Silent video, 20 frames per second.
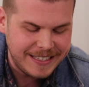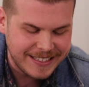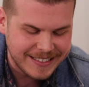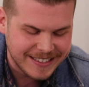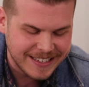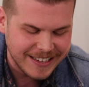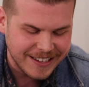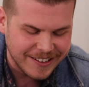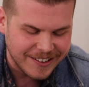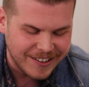
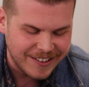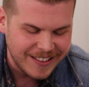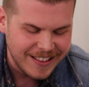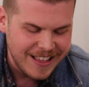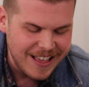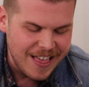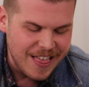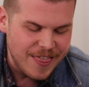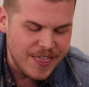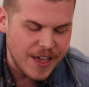still.
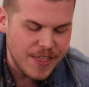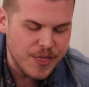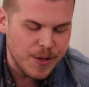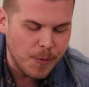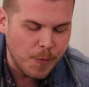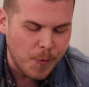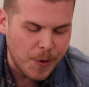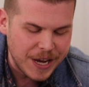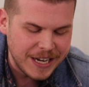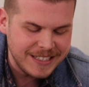Then the
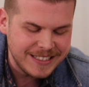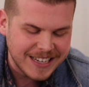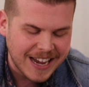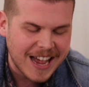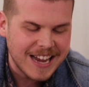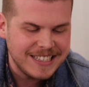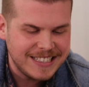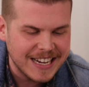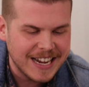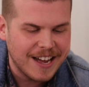wind
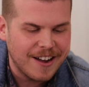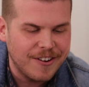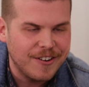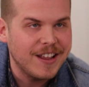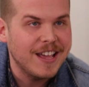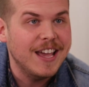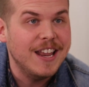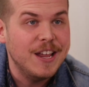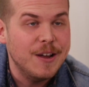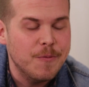died
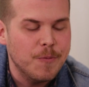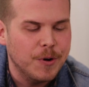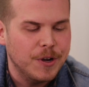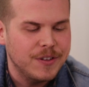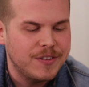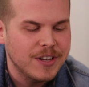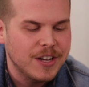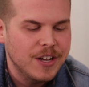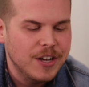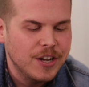down, and it
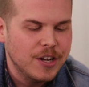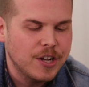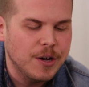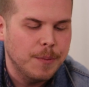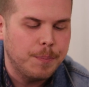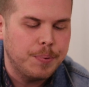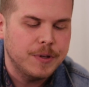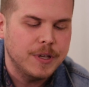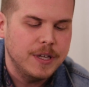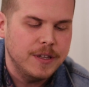was
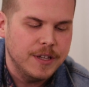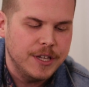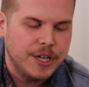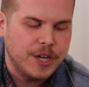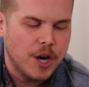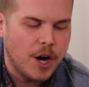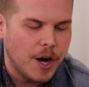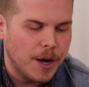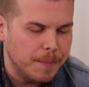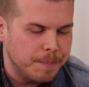completely
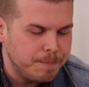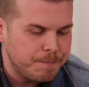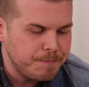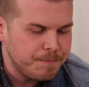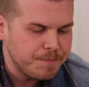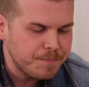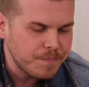calm.